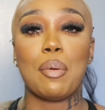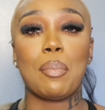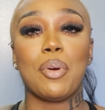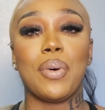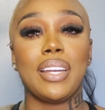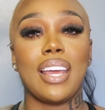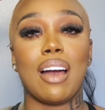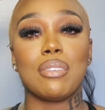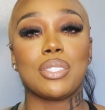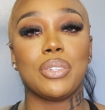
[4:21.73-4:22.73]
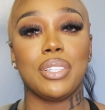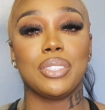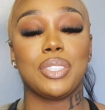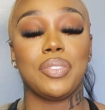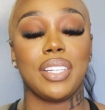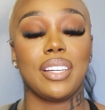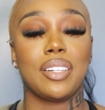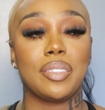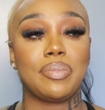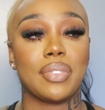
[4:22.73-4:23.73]
I remember one day I was doing a YouTube
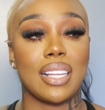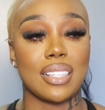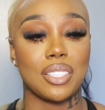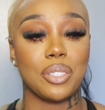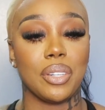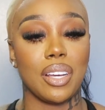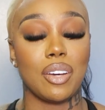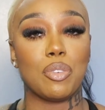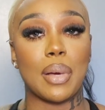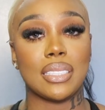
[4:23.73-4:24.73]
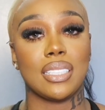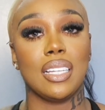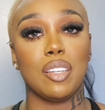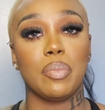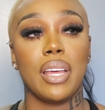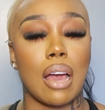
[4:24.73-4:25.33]
video at the studio with my team.